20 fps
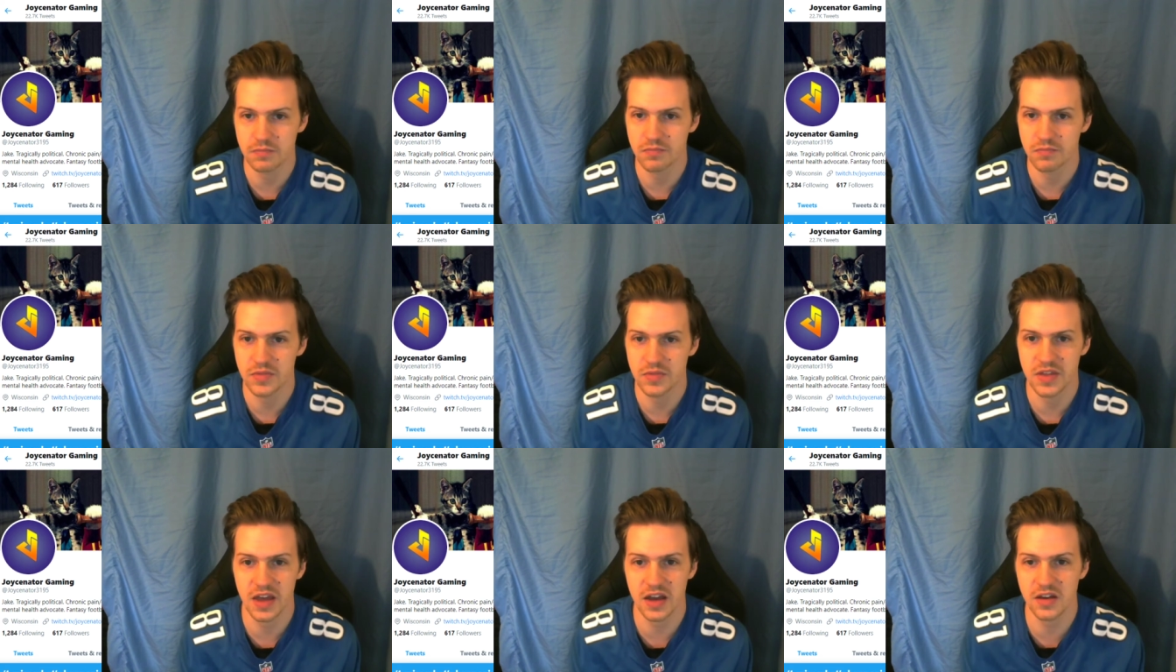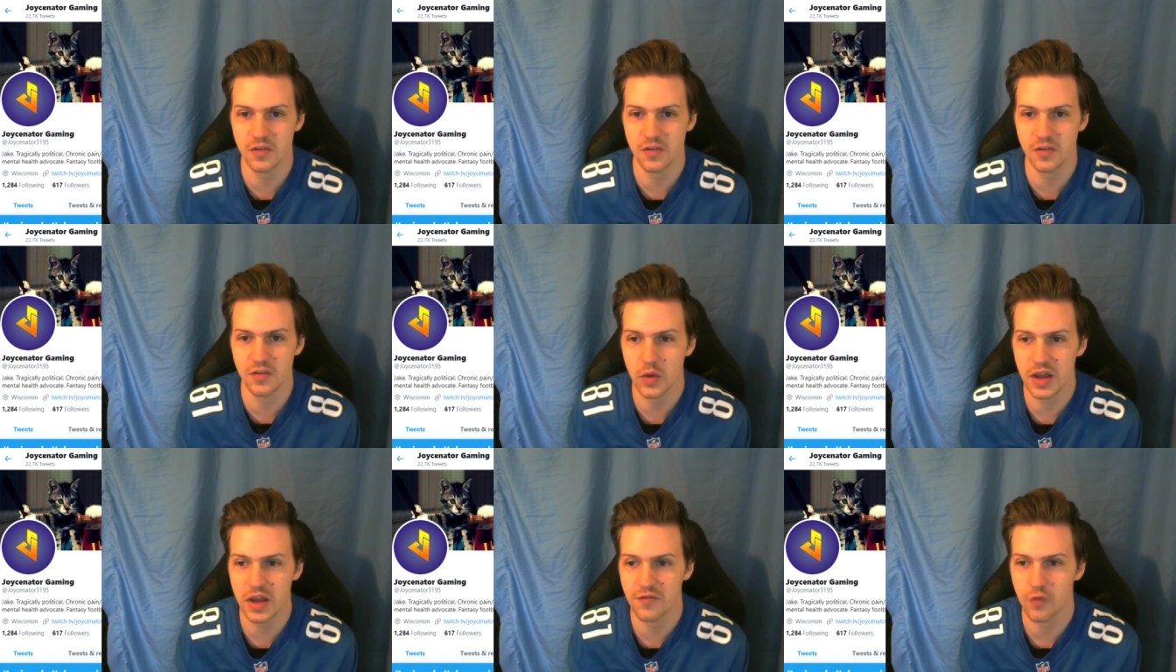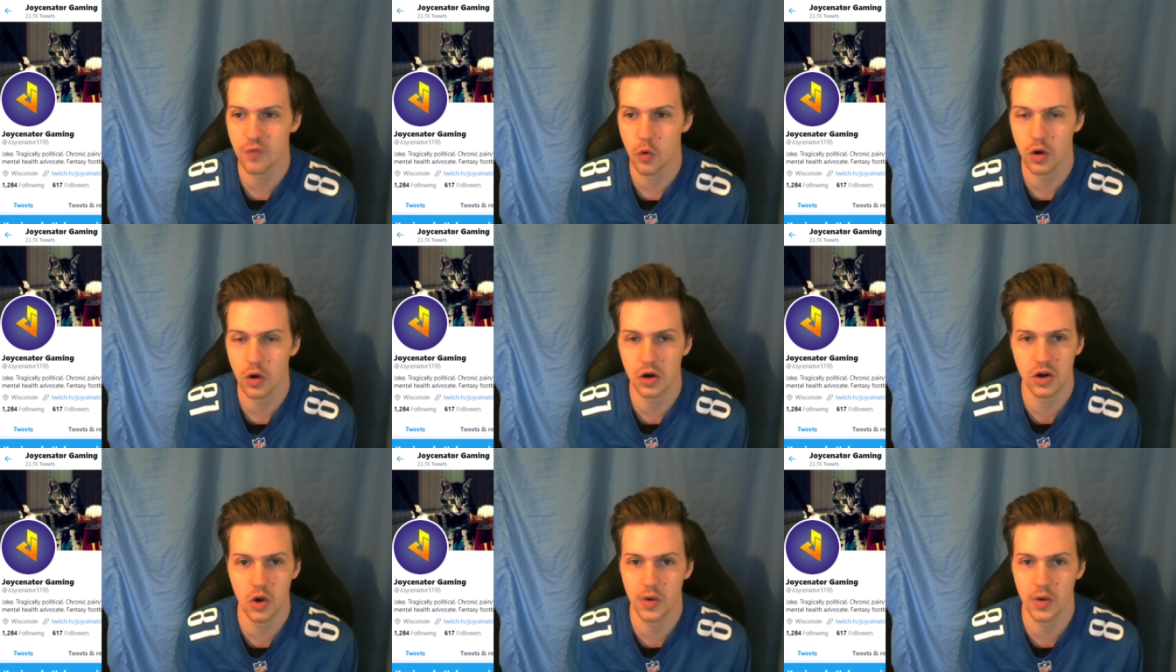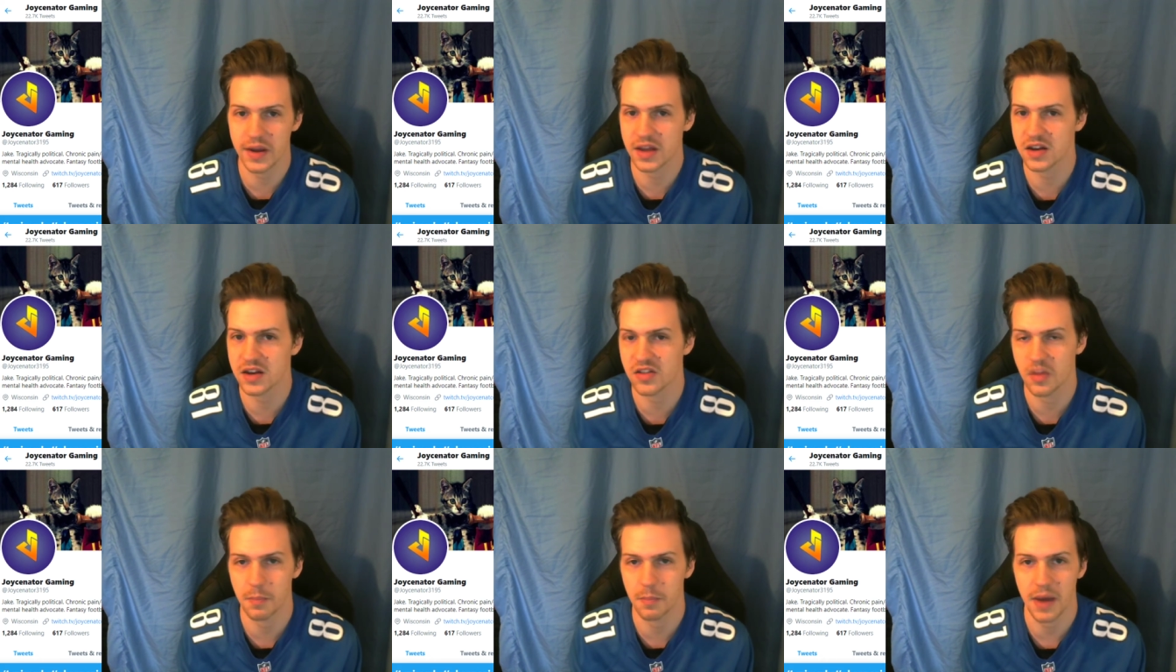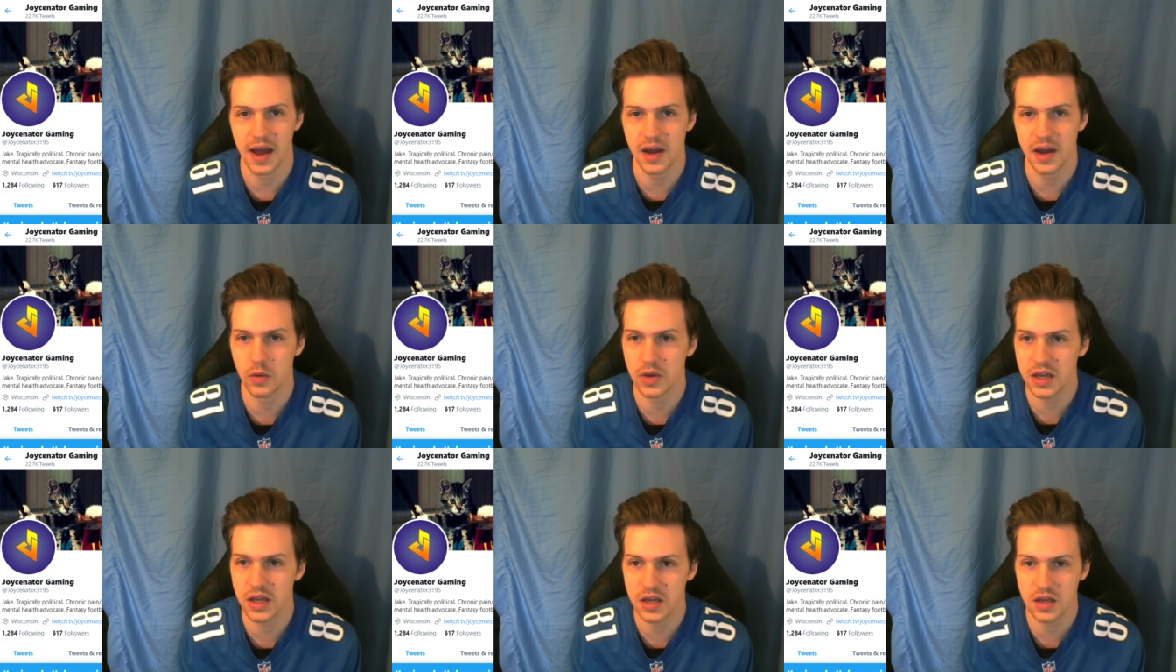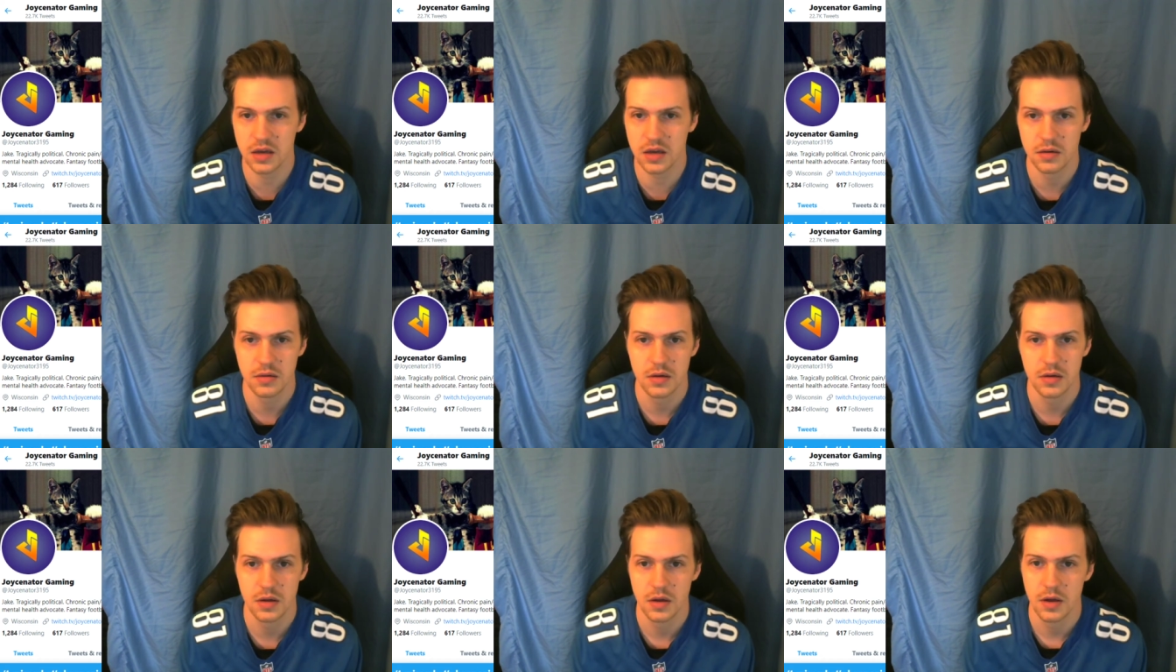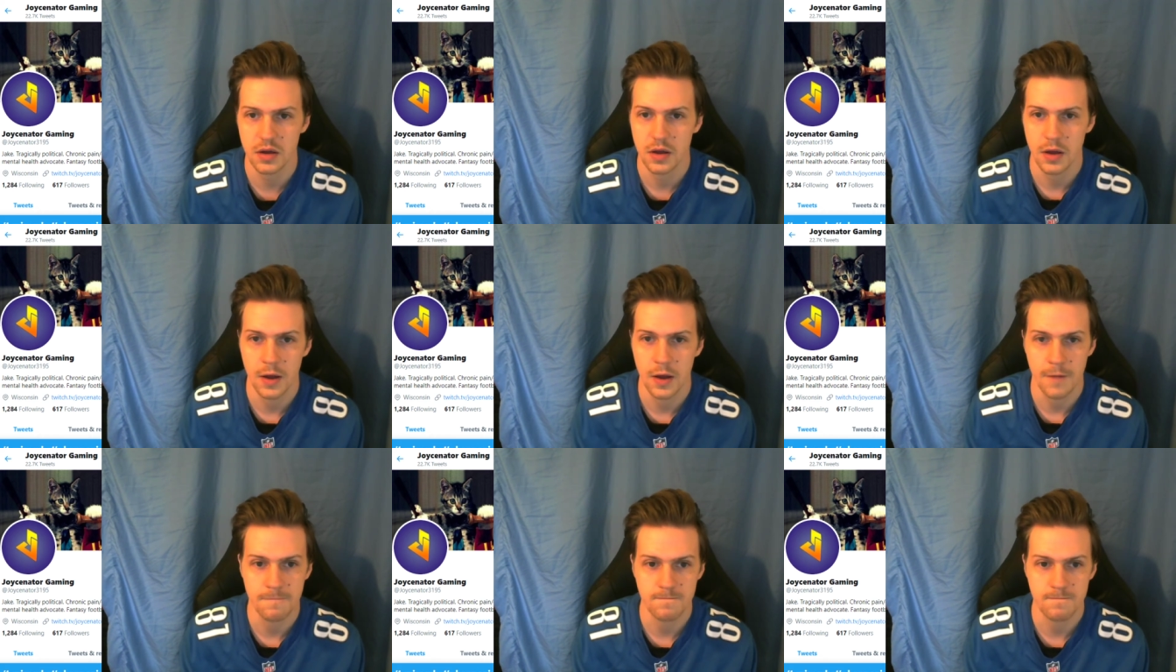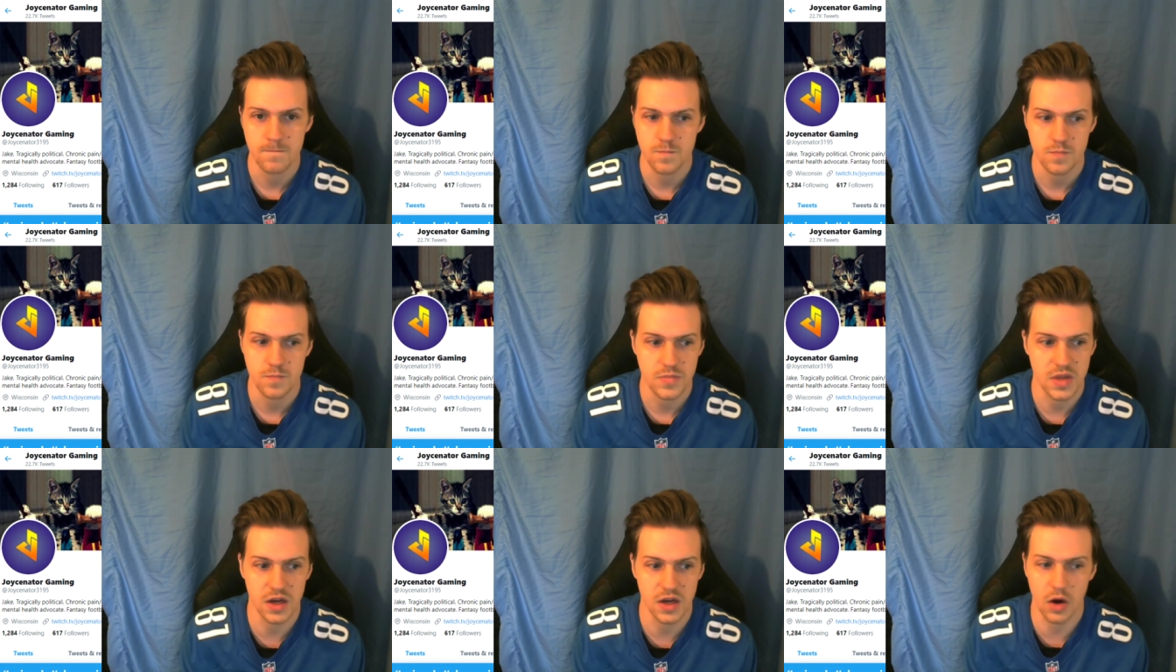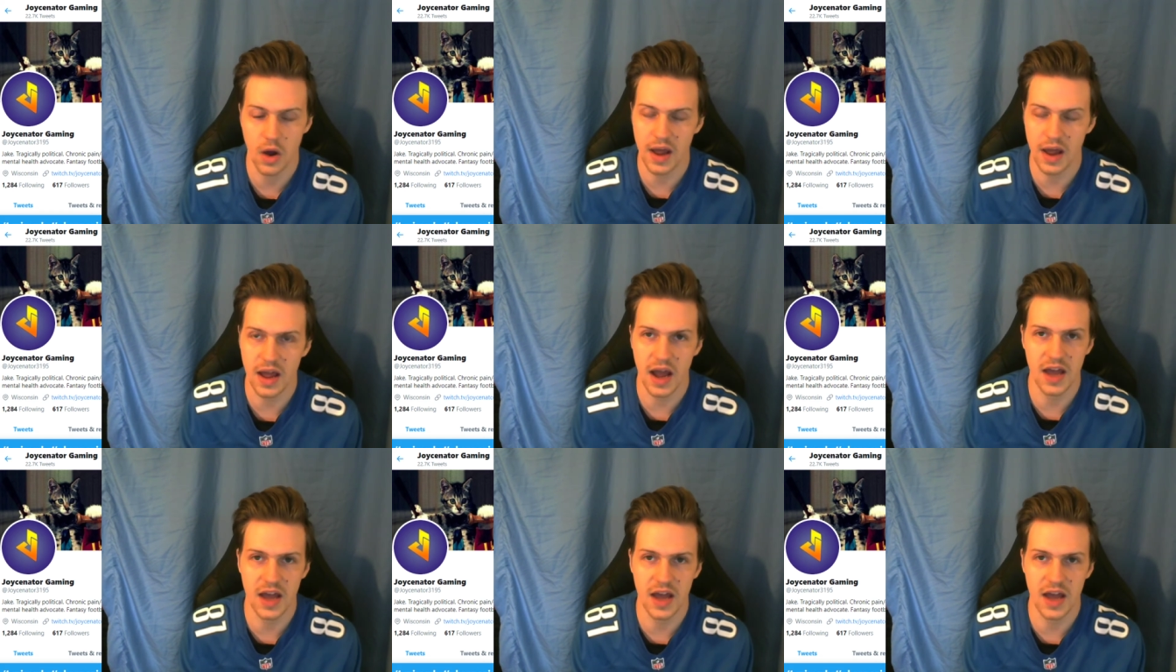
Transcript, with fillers: the end of week four going into the bye week, you know, I, I